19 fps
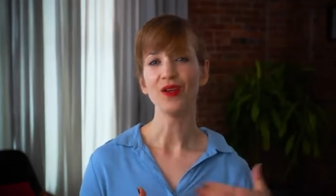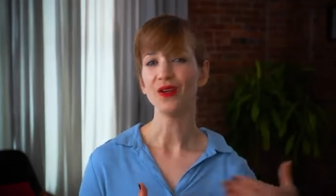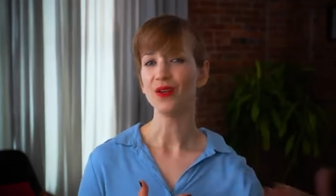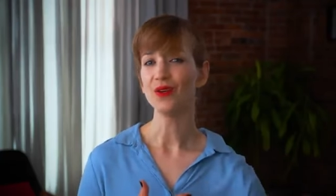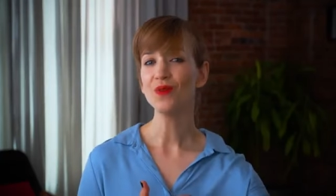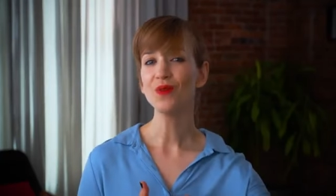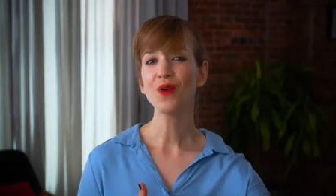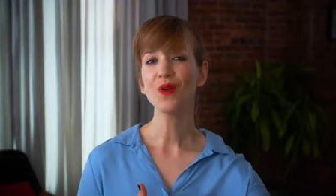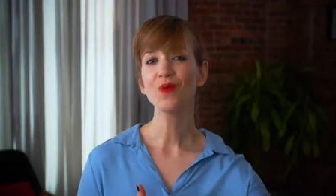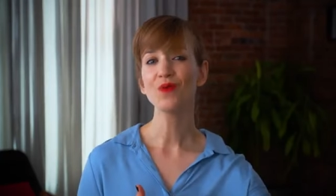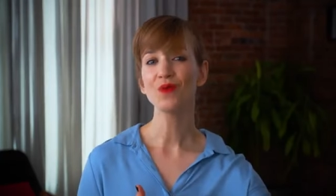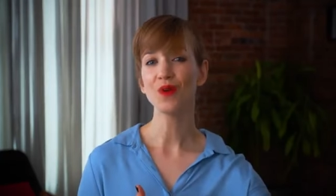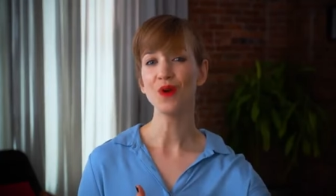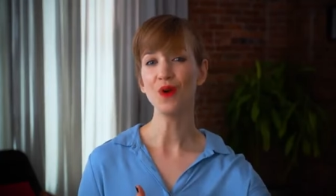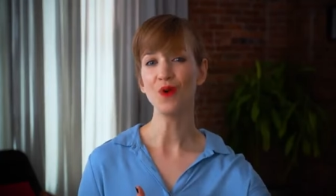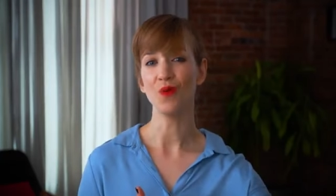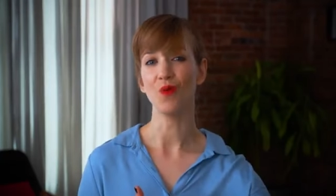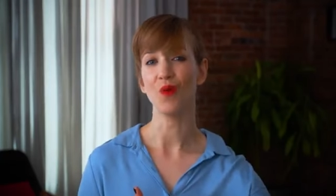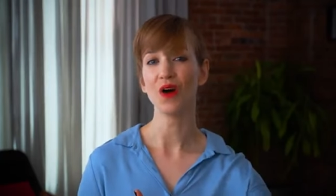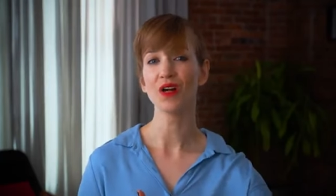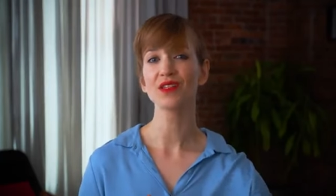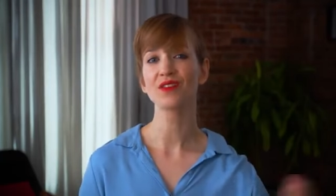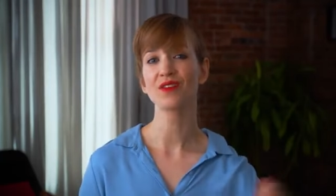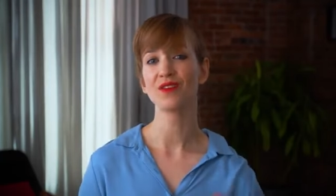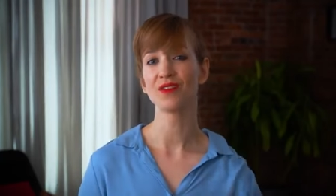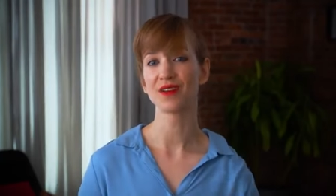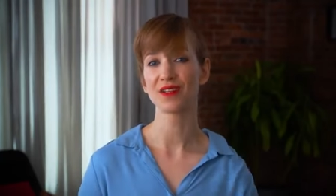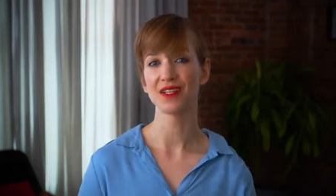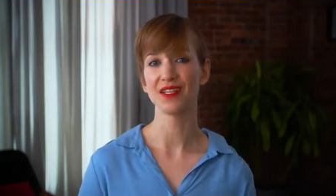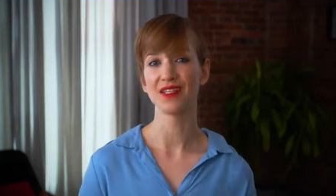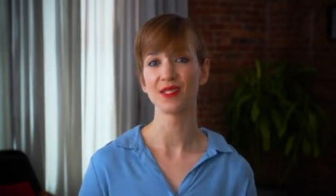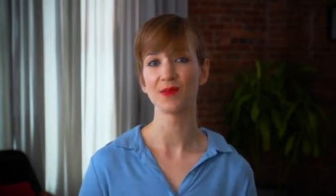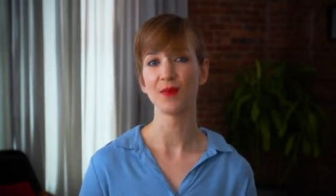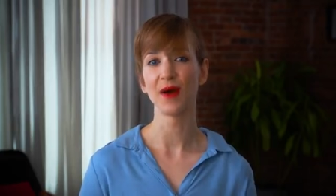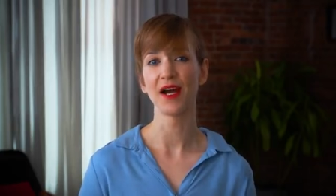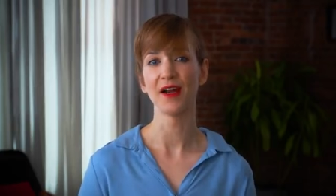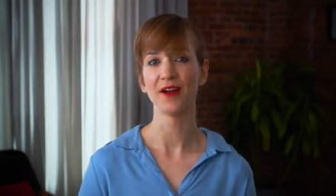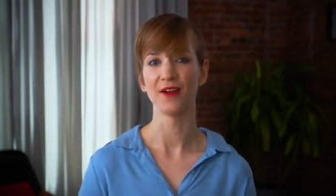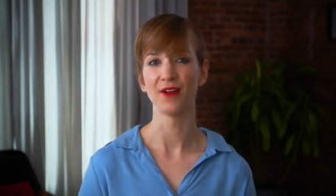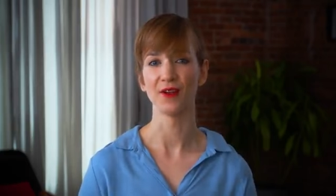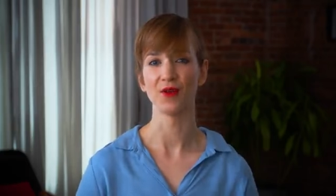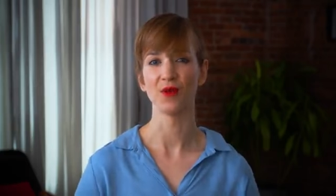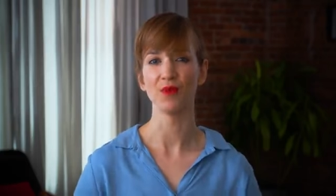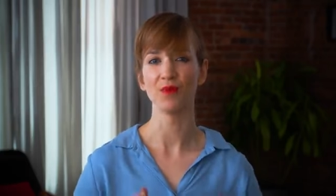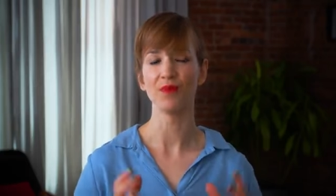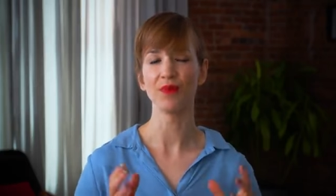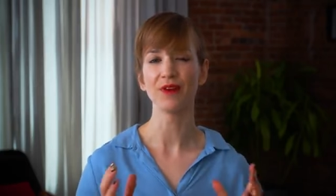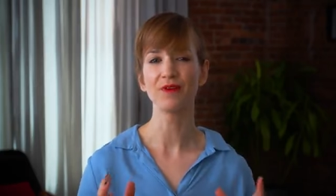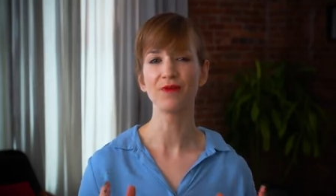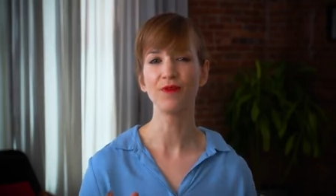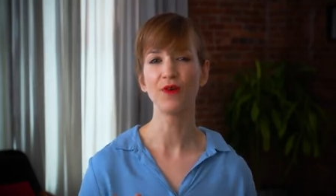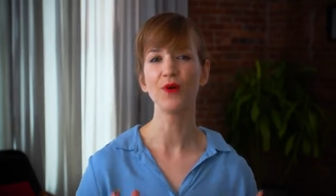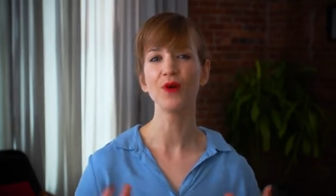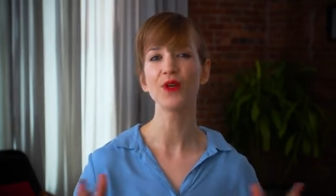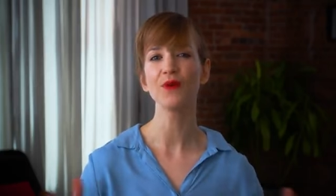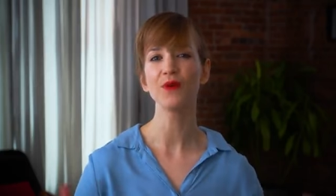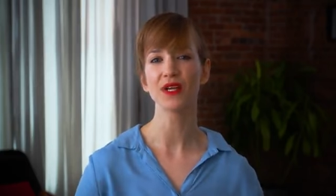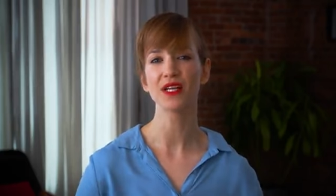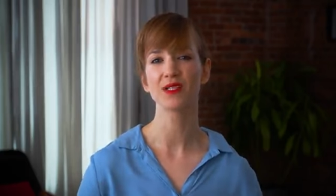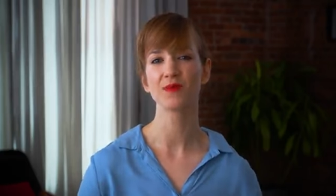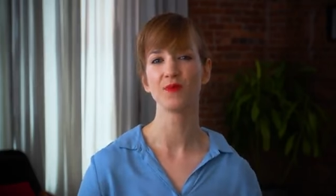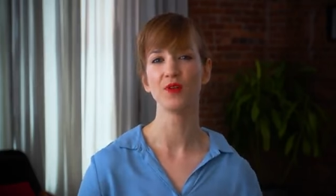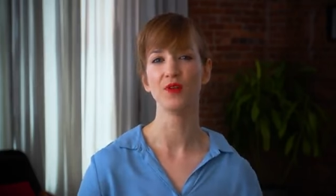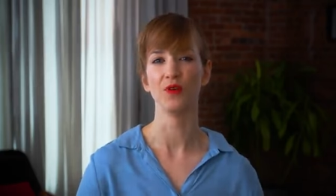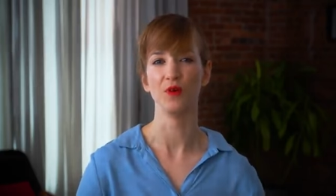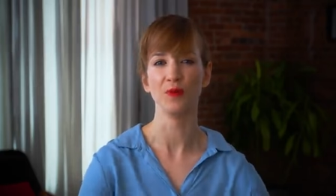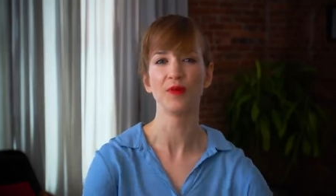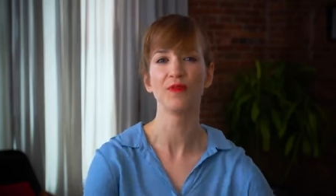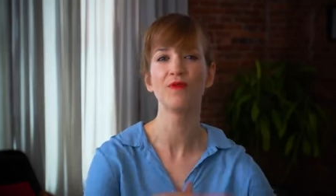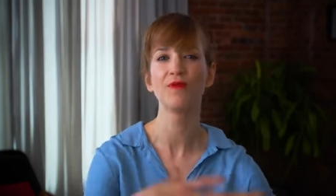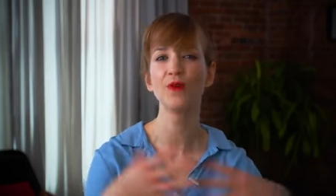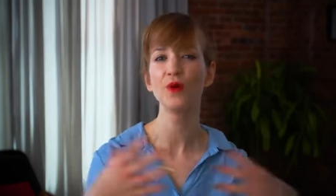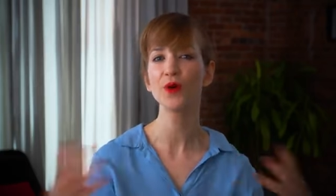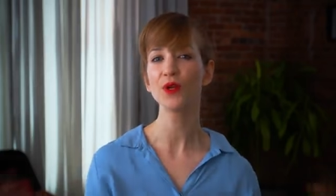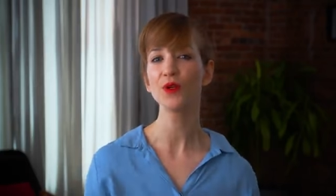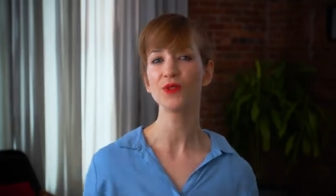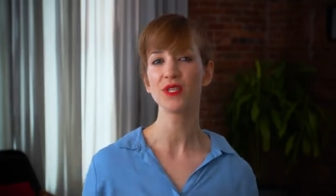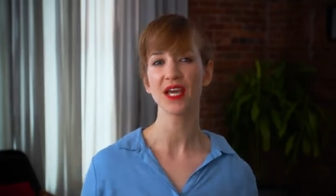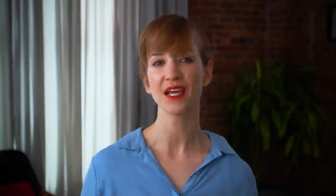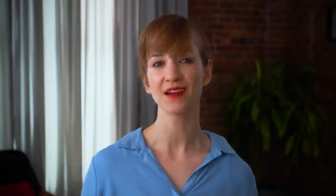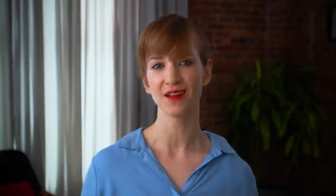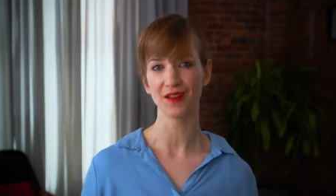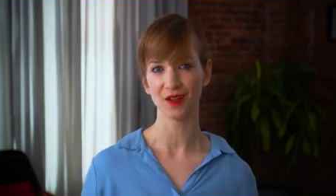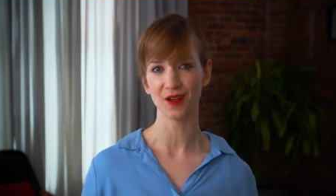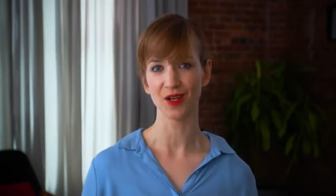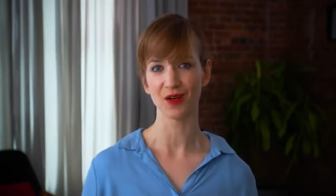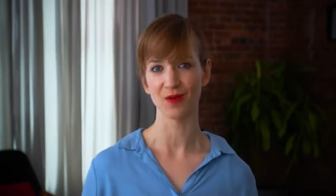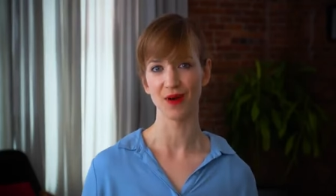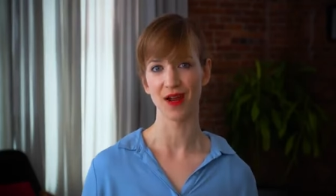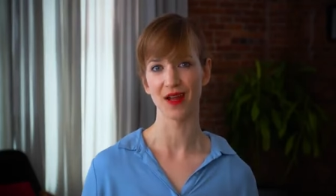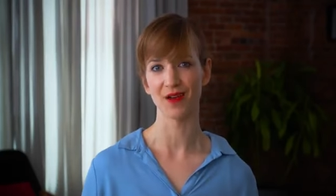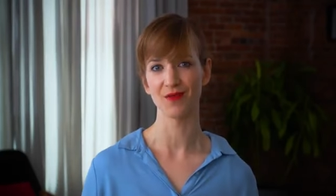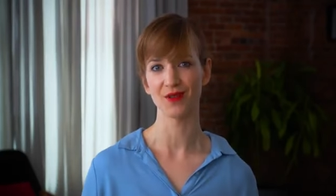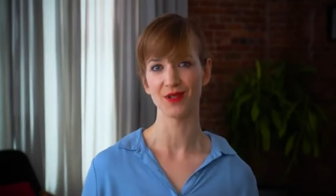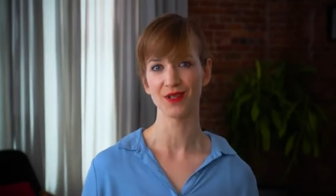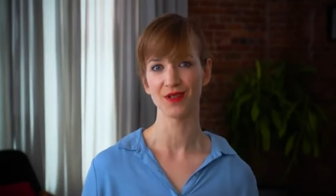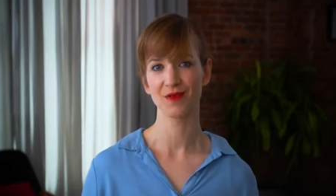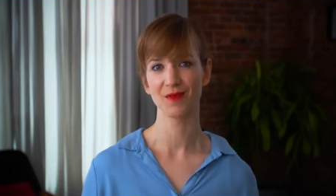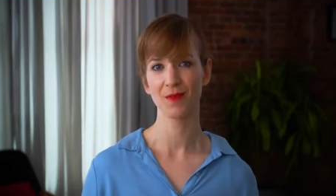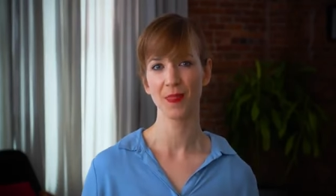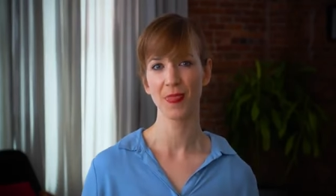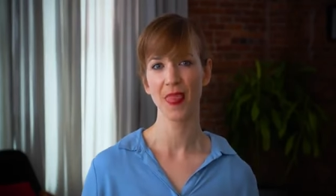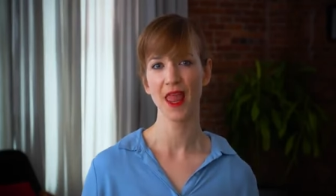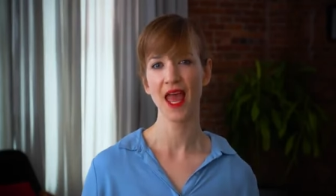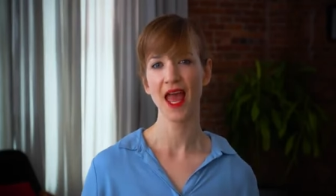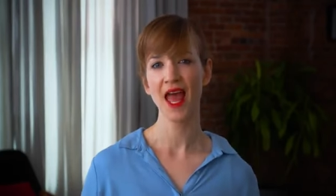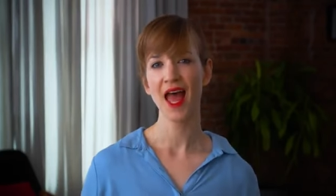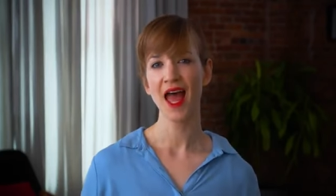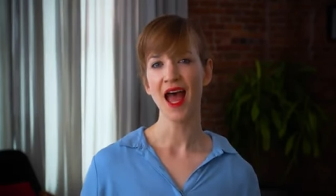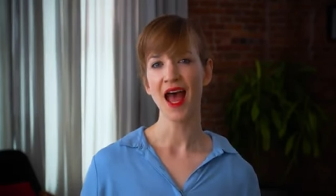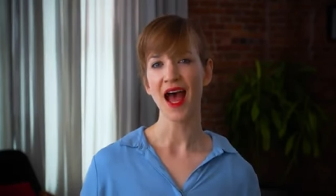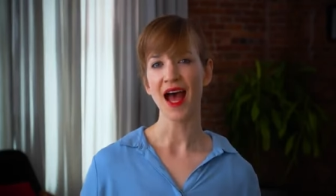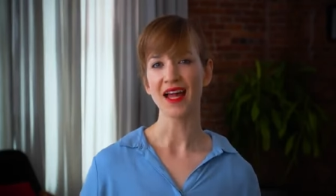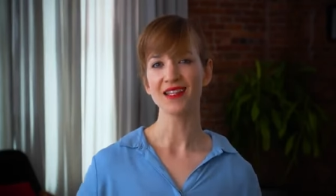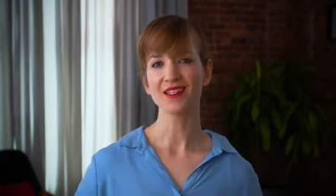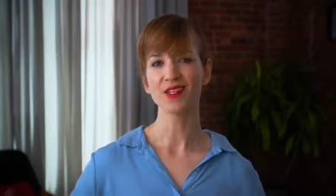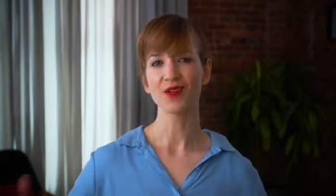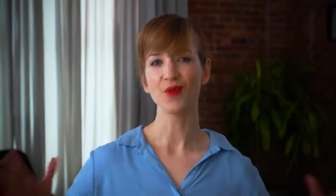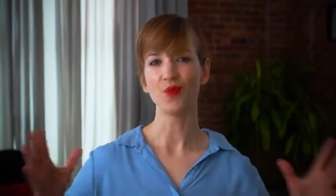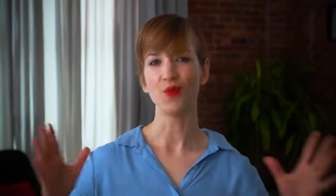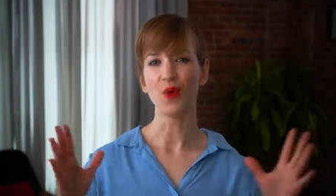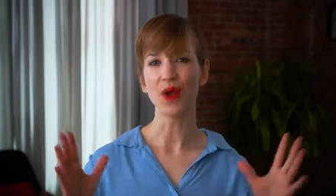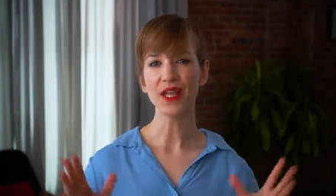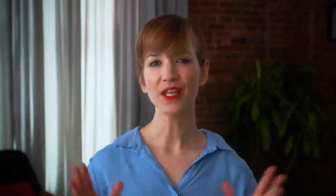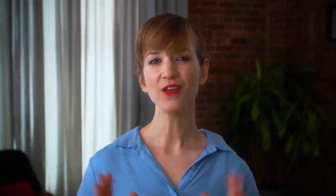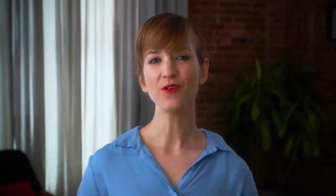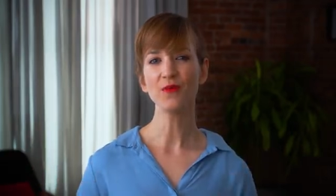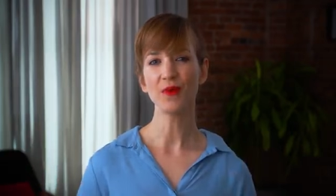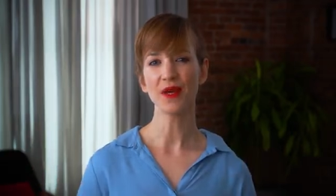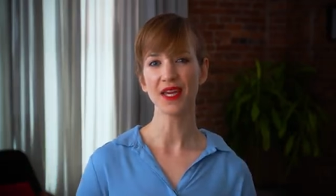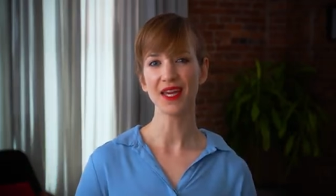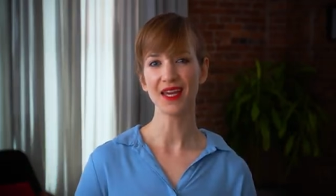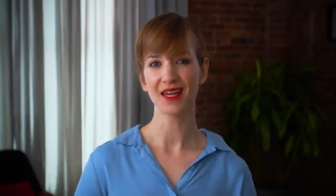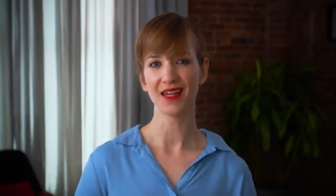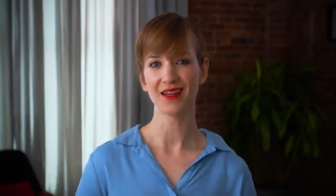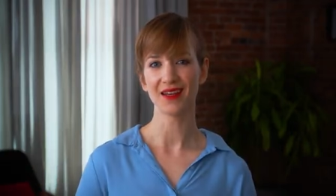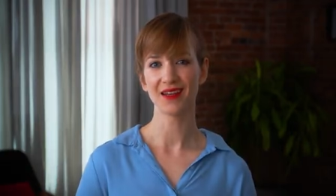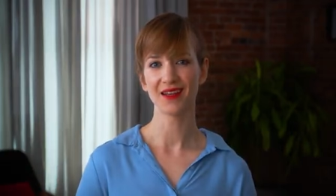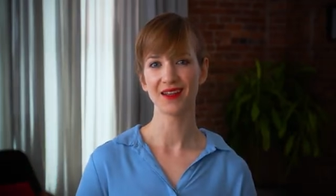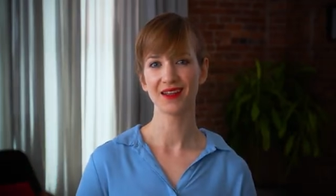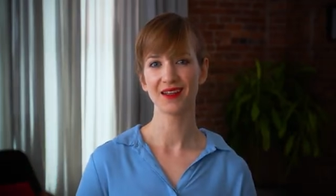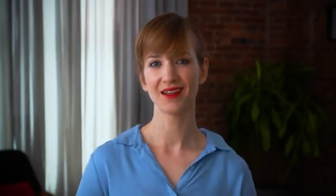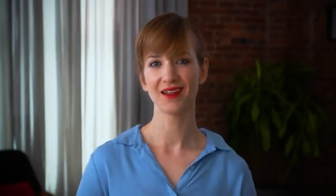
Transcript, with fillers: You don't know what's going to inspire you before you explore, before you take a look around. And so when you begin,